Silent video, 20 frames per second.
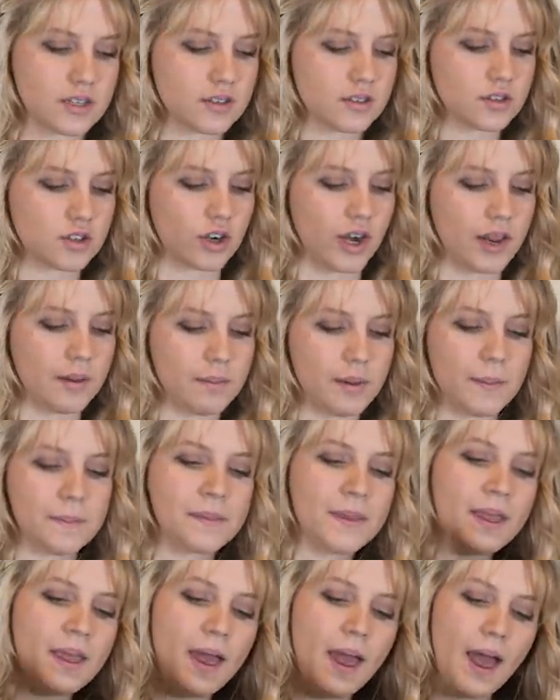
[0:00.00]
stripe.
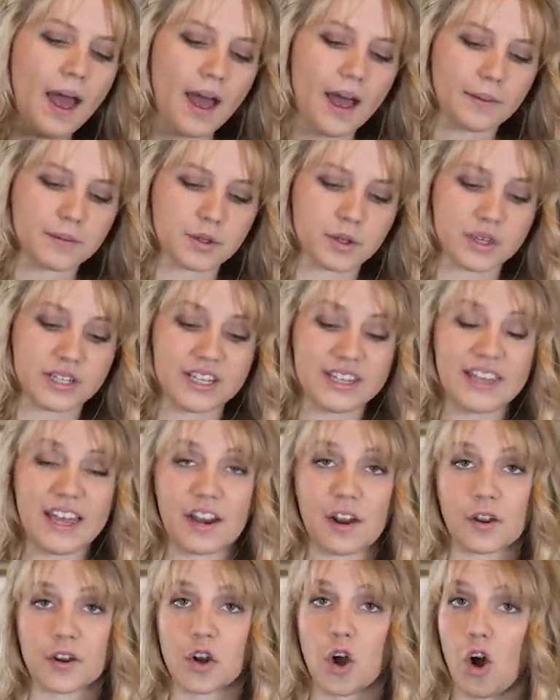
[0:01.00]
So I did
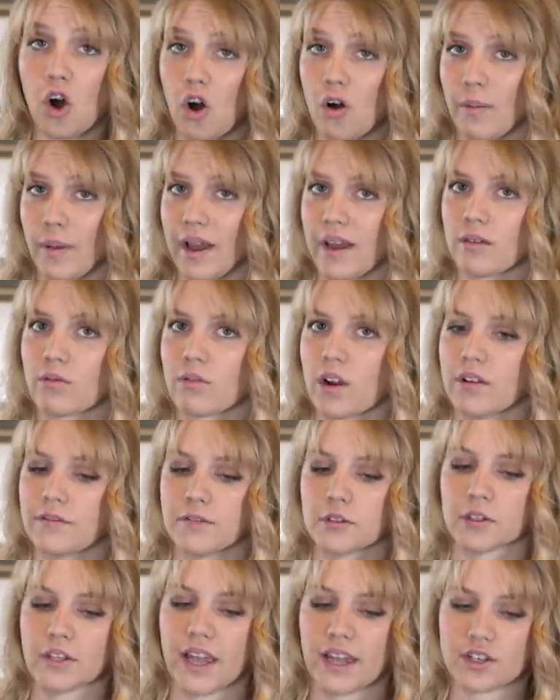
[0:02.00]
that on all my
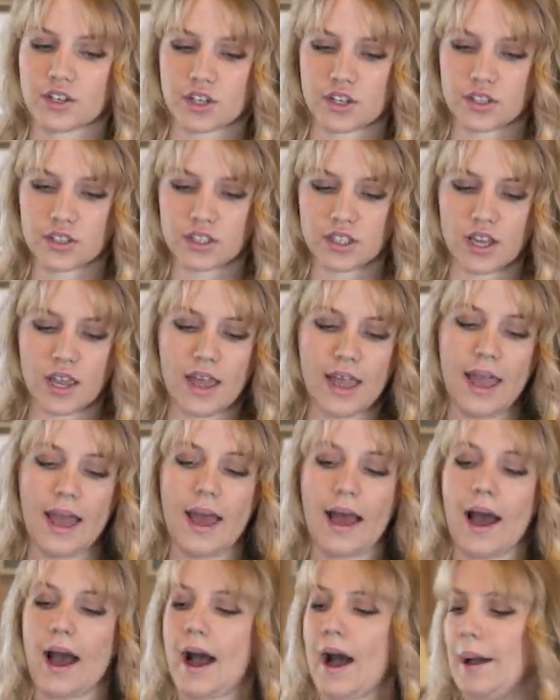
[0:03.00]
ruffled edges.
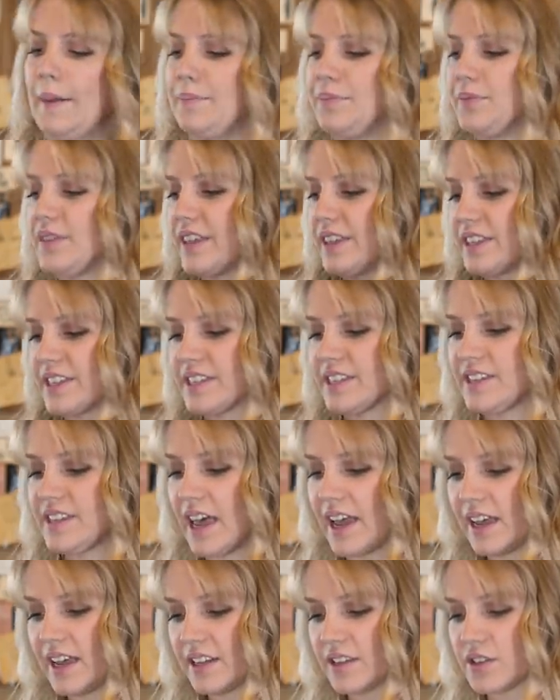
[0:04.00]
Then the
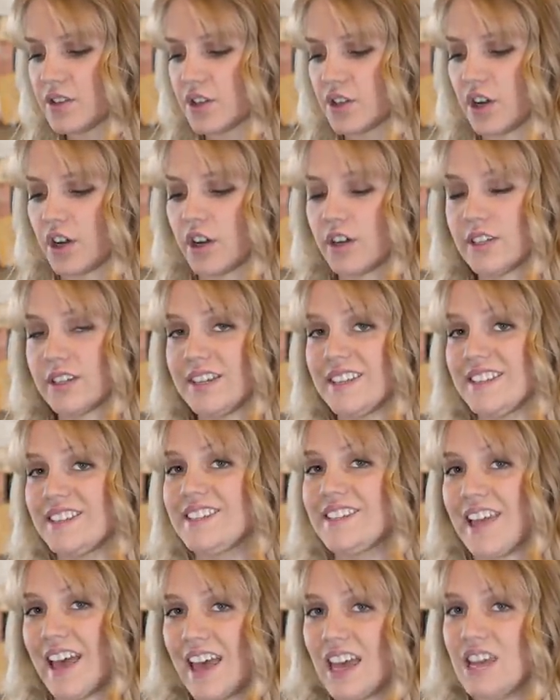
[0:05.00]
second skirt, to
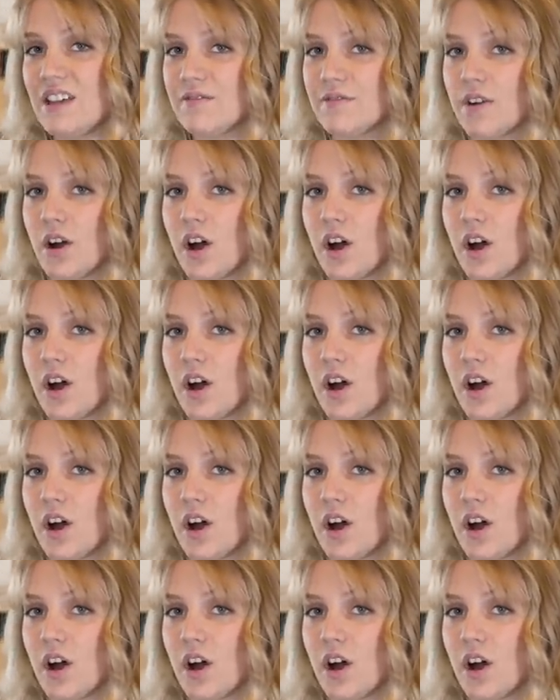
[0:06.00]
save